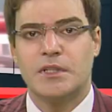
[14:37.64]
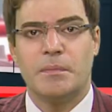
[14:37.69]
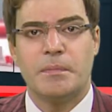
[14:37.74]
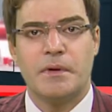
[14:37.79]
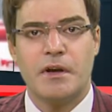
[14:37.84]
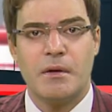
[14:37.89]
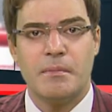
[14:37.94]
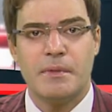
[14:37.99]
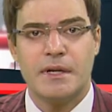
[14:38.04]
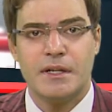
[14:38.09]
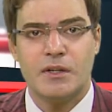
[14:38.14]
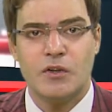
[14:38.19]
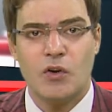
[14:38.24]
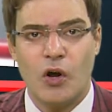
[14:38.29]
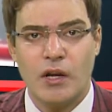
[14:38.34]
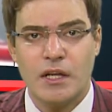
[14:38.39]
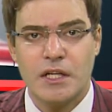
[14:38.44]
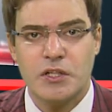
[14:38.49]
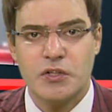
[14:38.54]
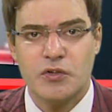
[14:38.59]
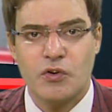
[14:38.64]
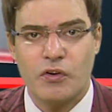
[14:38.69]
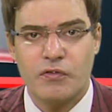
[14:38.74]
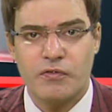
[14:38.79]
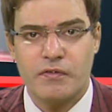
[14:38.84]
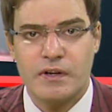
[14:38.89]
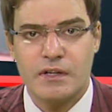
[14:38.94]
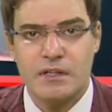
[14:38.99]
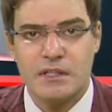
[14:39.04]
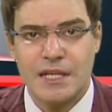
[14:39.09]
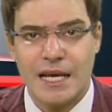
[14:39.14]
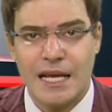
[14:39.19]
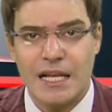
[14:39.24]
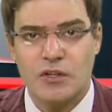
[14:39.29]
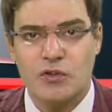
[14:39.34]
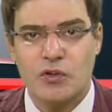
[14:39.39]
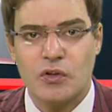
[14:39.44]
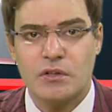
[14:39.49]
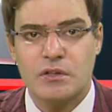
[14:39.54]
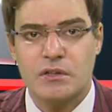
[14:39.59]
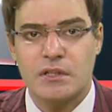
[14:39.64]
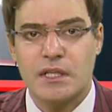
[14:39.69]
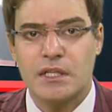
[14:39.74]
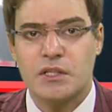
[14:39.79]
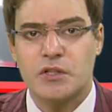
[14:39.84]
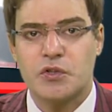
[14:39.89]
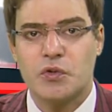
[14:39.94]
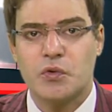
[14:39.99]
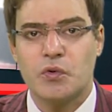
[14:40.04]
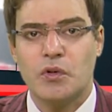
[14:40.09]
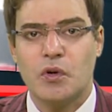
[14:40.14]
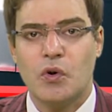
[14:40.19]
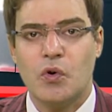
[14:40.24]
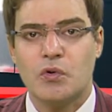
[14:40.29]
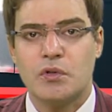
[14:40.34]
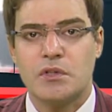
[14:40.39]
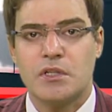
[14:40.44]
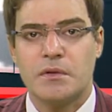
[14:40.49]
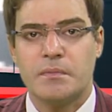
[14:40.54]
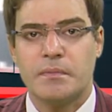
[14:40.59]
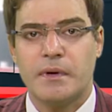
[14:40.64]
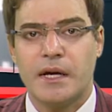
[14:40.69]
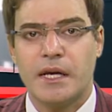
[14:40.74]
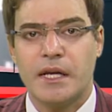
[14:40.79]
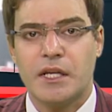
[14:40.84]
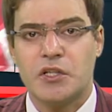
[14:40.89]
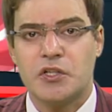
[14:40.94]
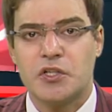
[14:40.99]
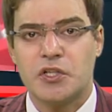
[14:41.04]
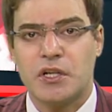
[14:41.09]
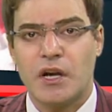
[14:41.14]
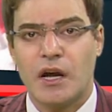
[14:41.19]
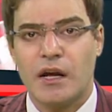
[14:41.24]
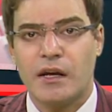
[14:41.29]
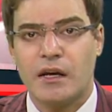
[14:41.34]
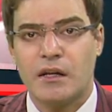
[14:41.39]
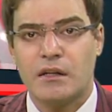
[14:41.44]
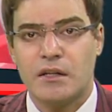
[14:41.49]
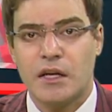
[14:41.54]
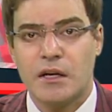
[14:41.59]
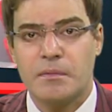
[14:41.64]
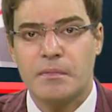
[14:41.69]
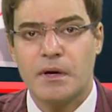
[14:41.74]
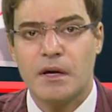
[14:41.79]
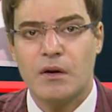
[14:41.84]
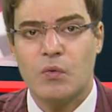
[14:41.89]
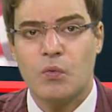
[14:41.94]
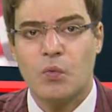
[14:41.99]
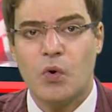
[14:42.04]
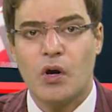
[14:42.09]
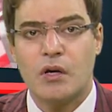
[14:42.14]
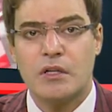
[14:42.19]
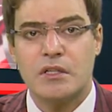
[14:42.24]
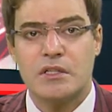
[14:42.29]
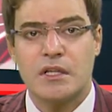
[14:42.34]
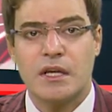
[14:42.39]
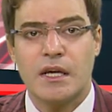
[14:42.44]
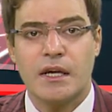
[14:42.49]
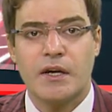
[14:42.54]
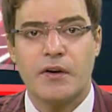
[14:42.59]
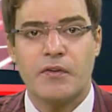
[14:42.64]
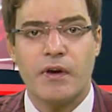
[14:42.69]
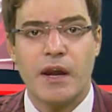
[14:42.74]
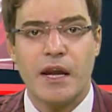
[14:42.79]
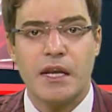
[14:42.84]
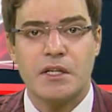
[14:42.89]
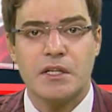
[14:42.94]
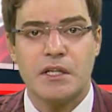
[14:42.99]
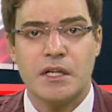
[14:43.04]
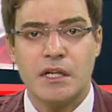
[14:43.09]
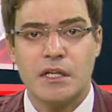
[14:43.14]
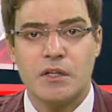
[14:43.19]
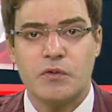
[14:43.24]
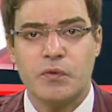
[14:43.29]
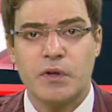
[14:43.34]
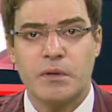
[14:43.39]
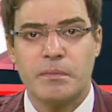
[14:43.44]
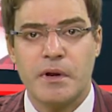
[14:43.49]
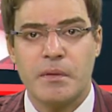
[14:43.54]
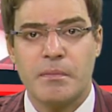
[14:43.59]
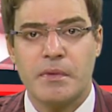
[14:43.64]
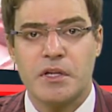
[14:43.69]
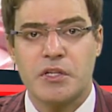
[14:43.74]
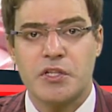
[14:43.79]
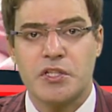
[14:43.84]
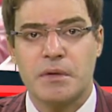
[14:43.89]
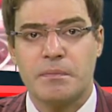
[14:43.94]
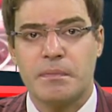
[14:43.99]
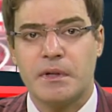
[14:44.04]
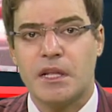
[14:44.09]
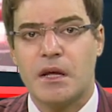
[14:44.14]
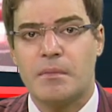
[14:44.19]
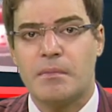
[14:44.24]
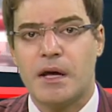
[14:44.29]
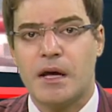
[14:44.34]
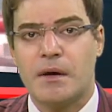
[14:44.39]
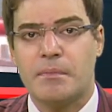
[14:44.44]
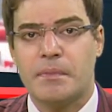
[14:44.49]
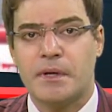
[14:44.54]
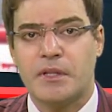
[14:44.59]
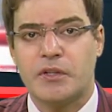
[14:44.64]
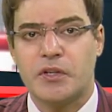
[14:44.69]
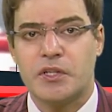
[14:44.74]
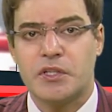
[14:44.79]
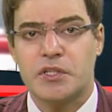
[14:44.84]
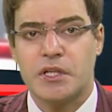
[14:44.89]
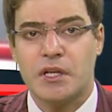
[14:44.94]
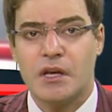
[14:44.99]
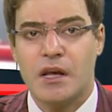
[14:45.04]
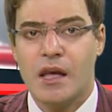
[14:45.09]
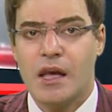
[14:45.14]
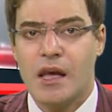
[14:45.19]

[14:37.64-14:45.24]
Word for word: The Pyramid Knowledge Conference held on 6 June, hosted by Chiraya Dharma, was a great hit with Brahmarishi Pitamaha Patriji